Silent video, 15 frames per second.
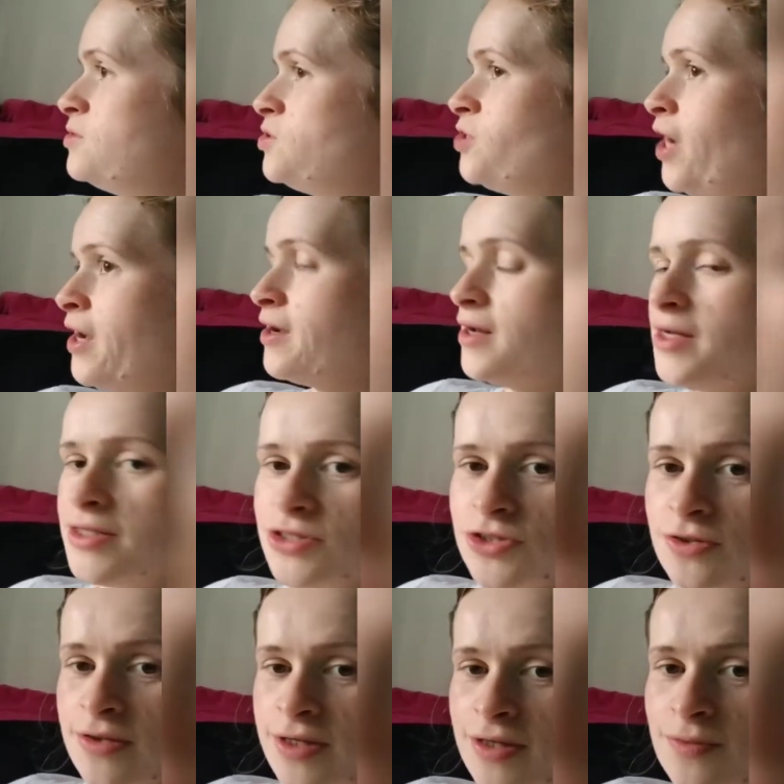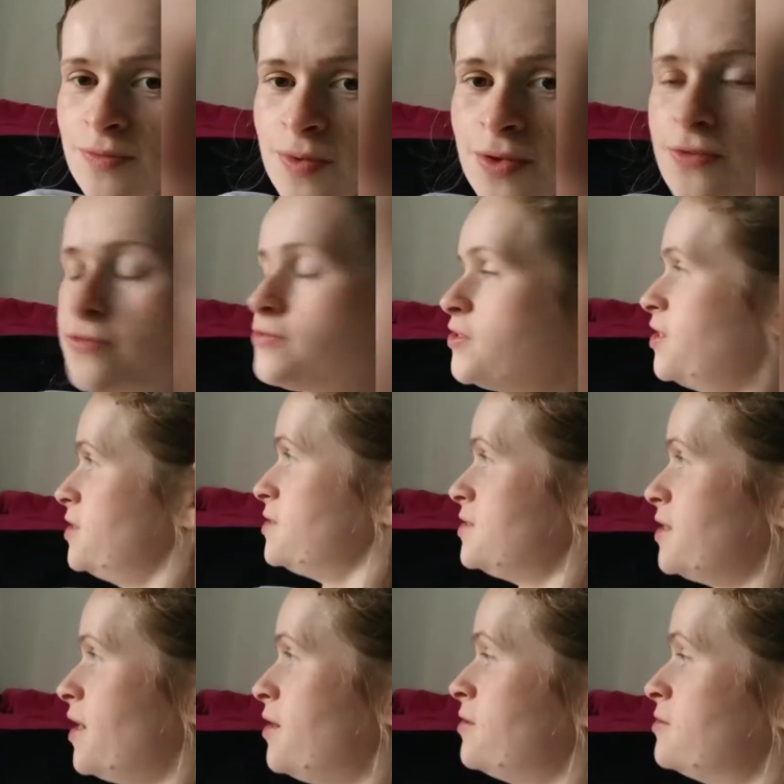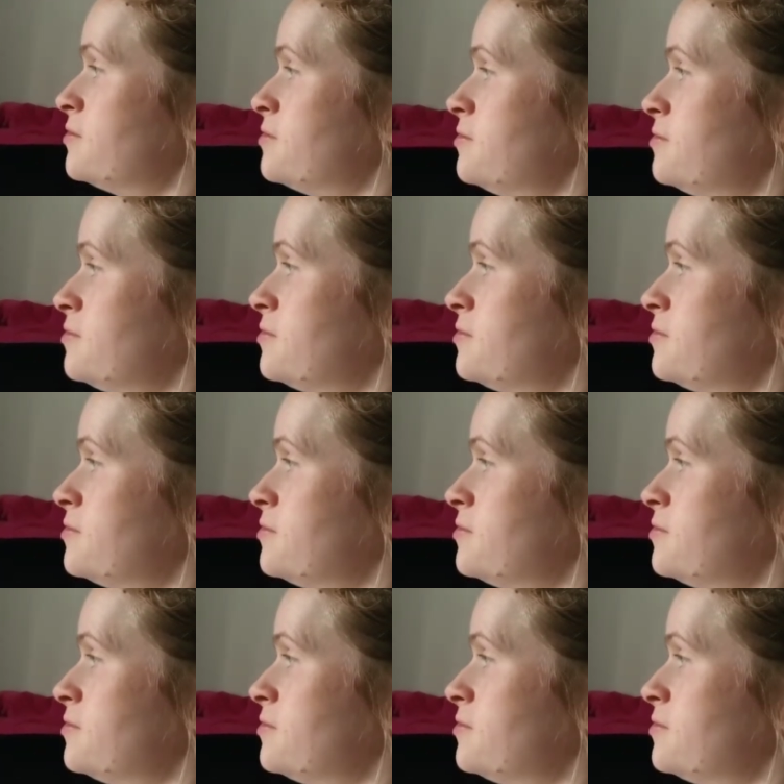Jack literally wolfed his down.